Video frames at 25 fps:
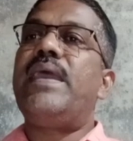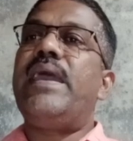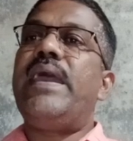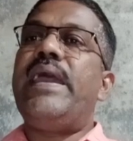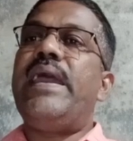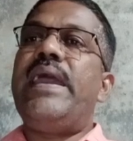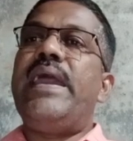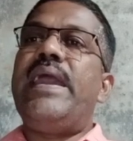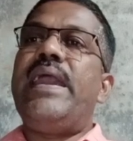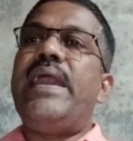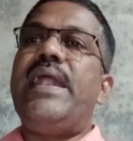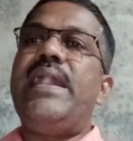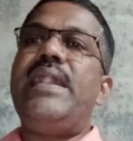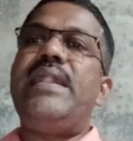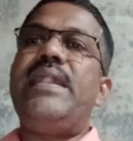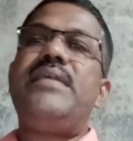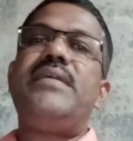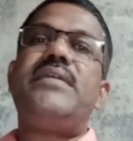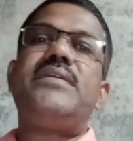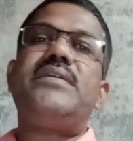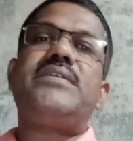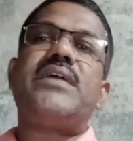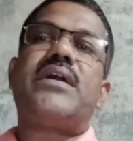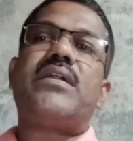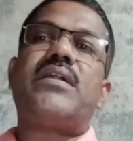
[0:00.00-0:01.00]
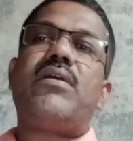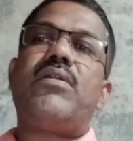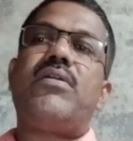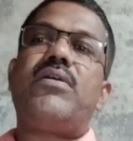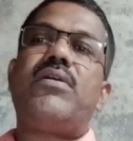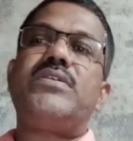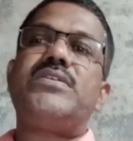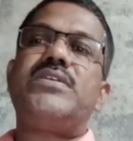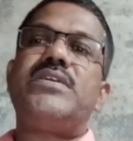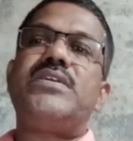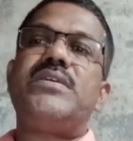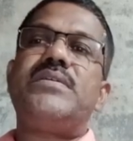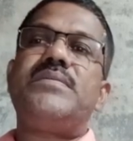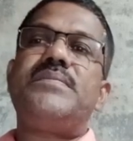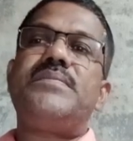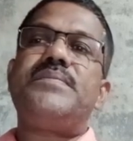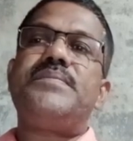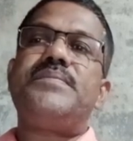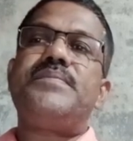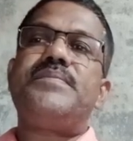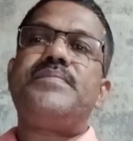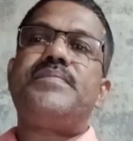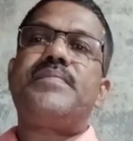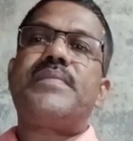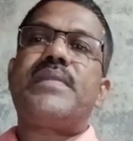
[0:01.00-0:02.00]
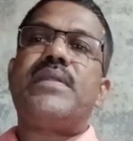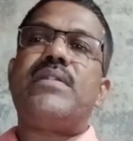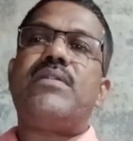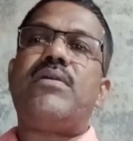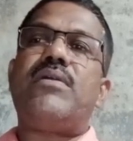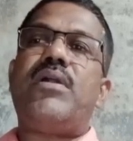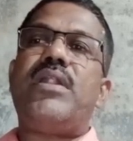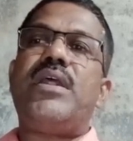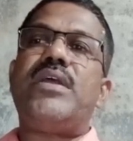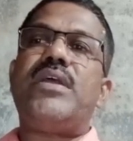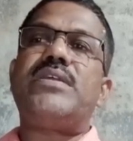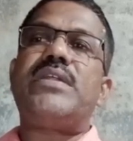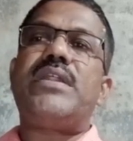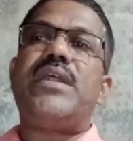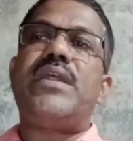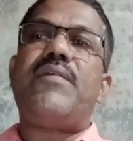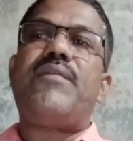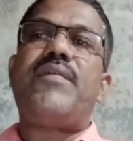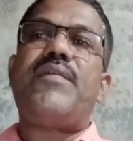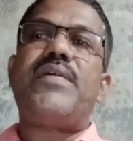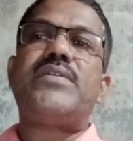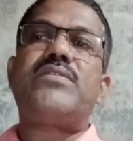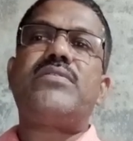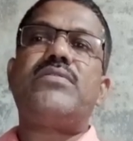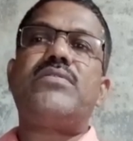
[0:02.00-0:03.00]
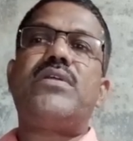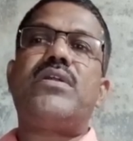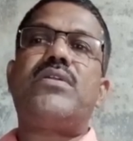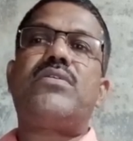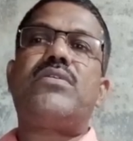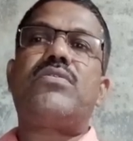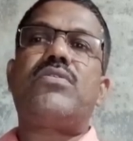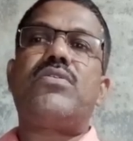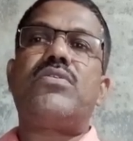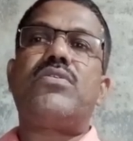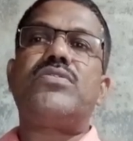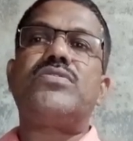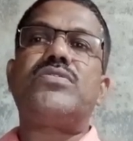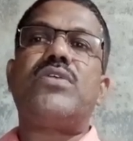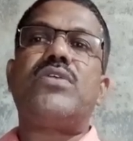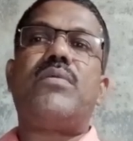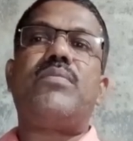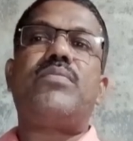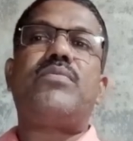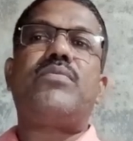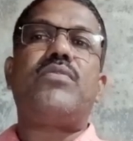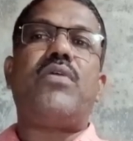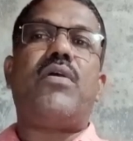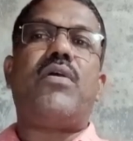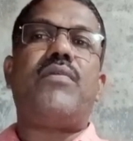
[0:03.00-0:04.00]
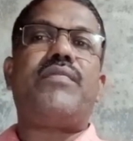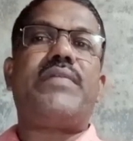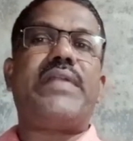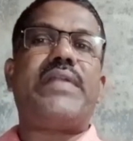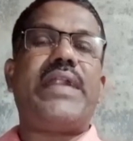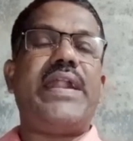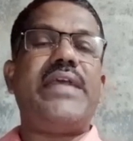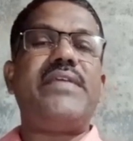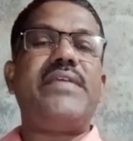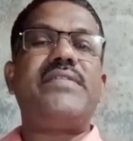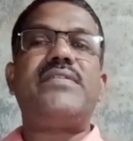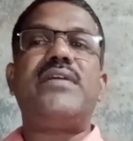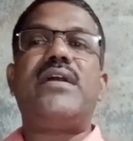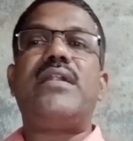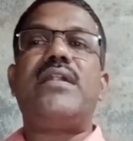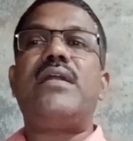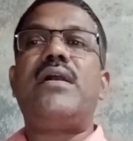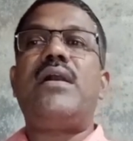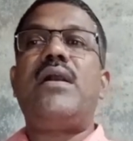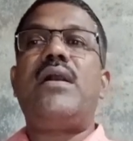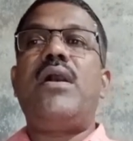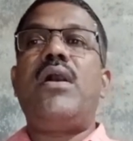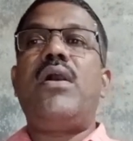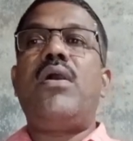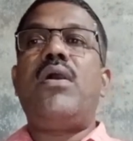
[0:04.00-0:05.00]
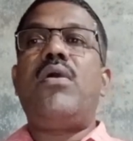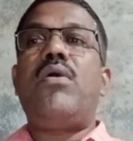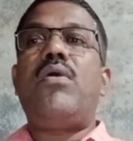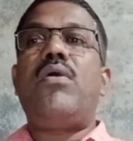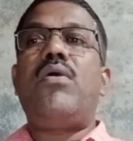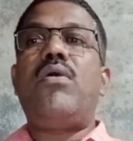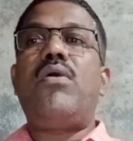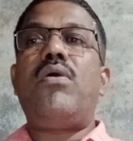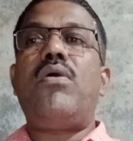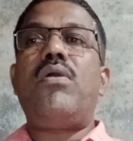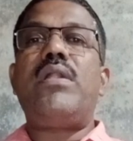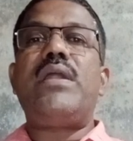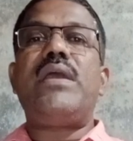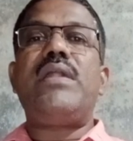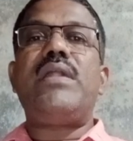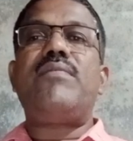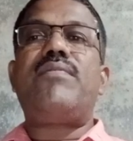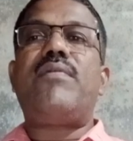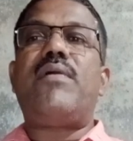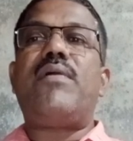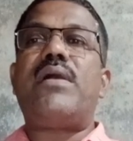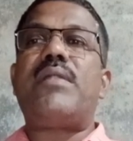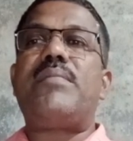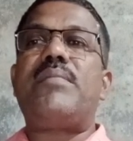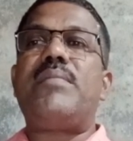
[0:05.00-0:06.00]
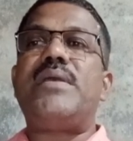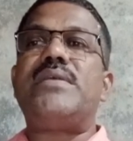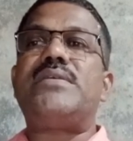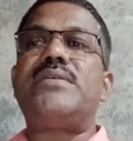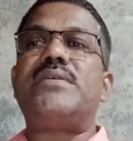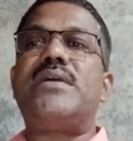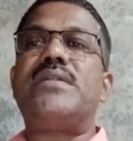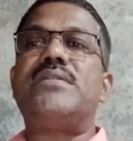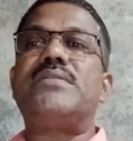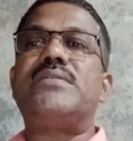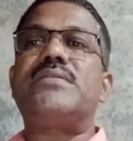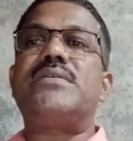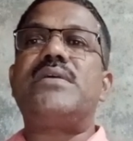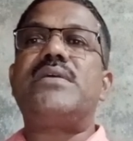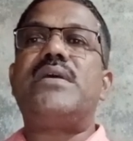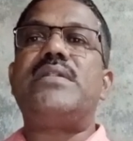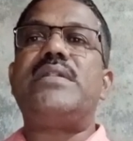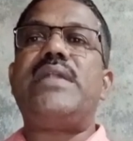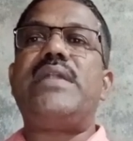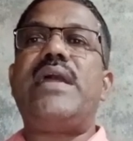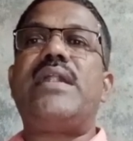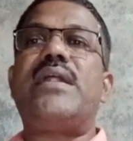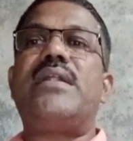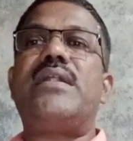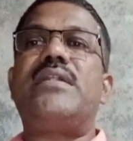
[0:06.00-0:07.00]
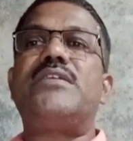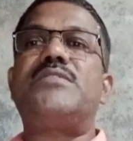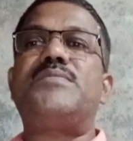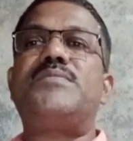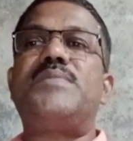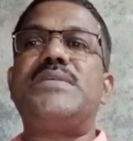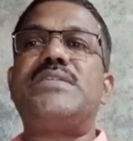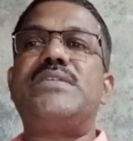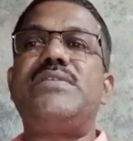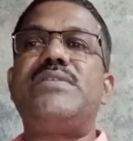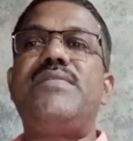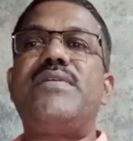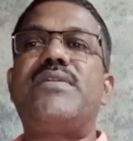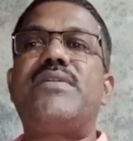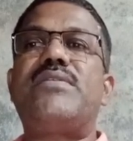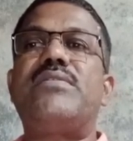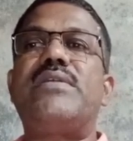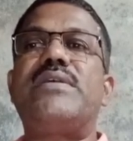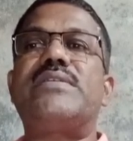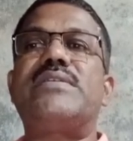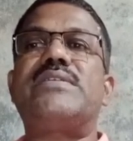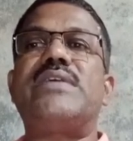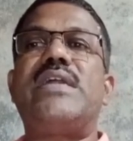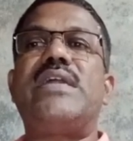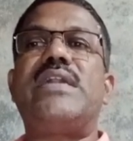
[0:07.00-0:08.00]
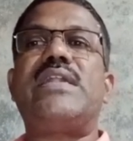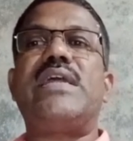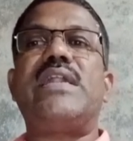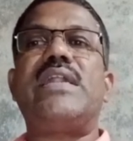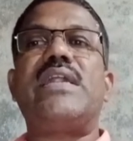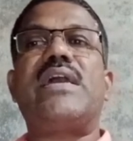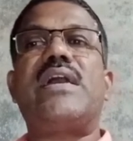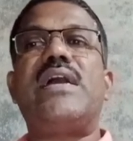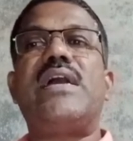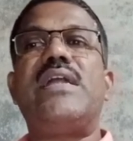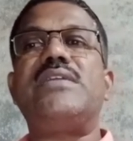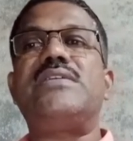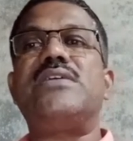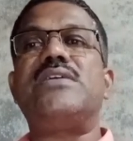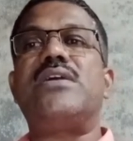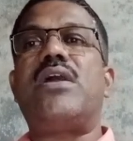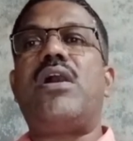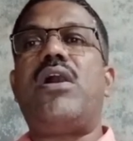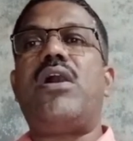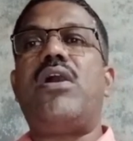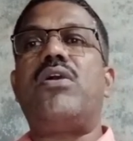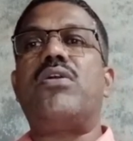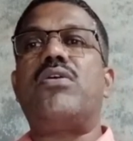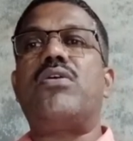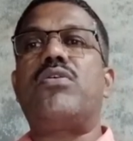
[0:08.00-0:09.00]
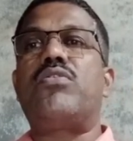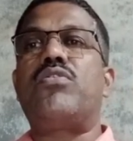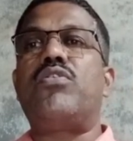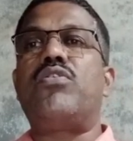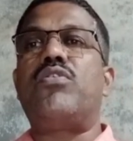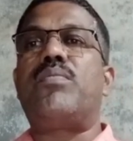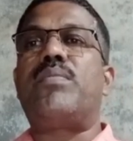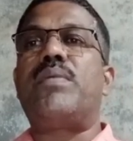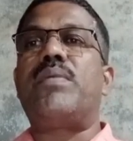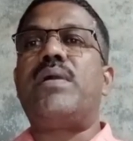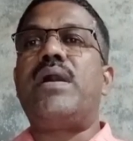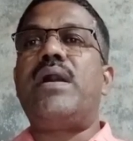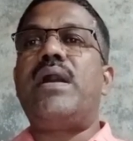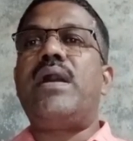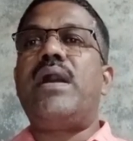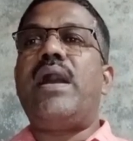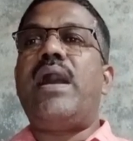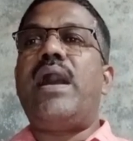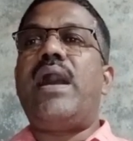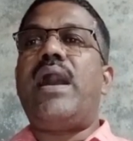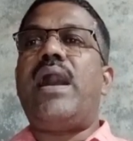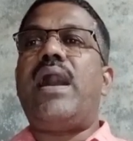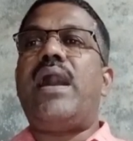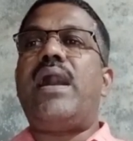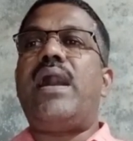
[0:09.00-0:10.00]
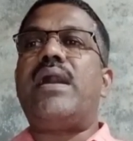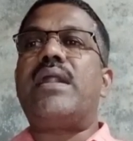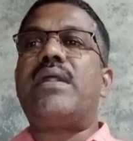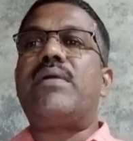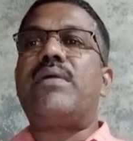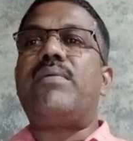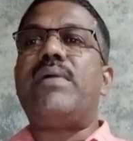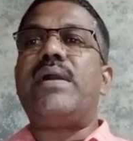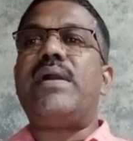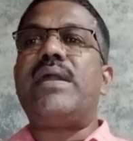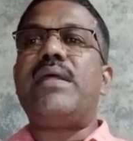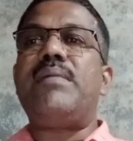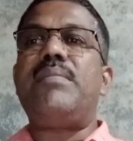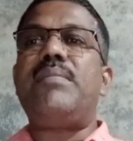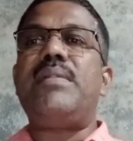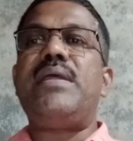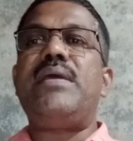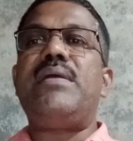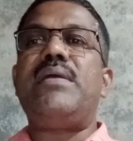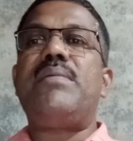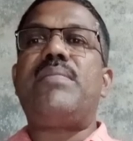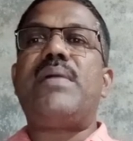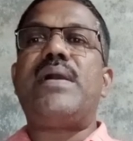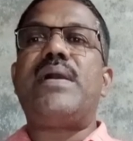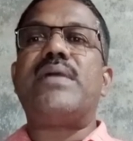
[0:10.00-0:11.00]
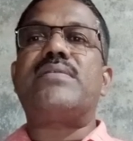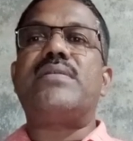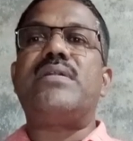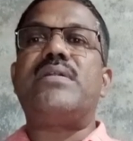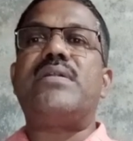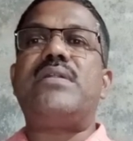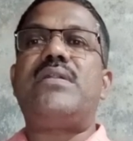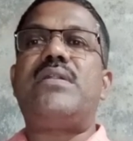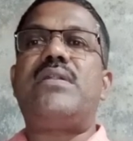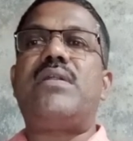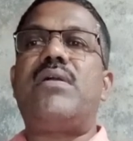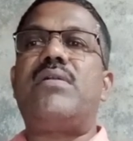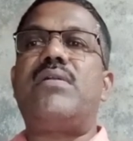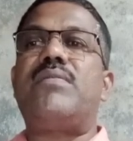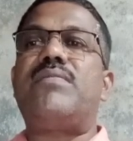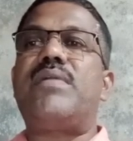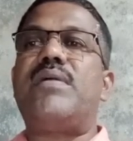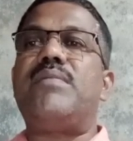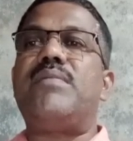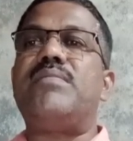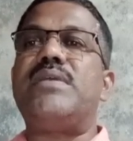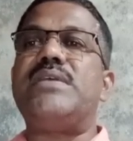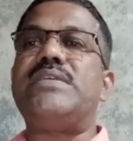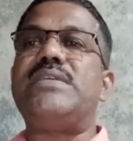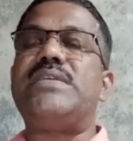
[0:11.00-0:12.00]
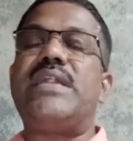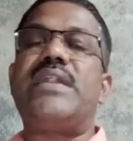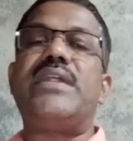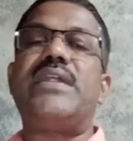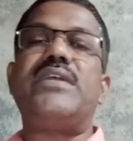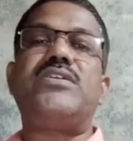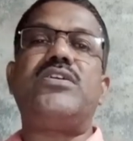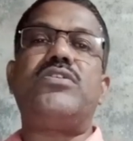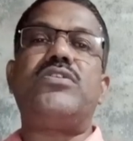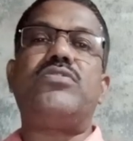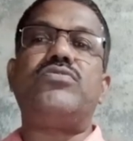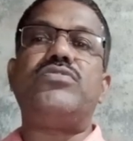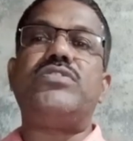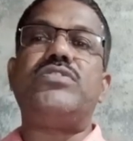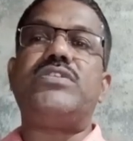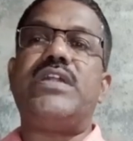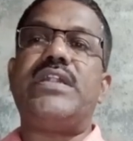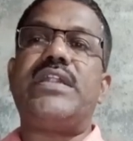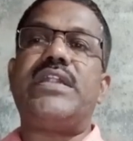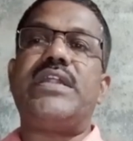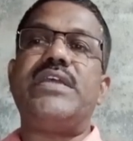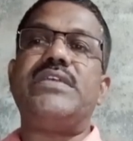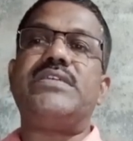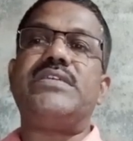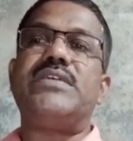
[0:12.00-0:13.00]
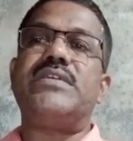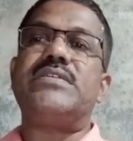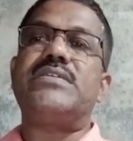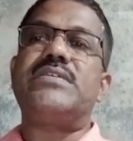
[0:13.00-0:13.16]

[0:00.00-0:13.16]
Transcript: Indigenous technology knowledge refers to the truths of traditional old information that are specific to the certain culture or group are variably passed down from the generation to generations.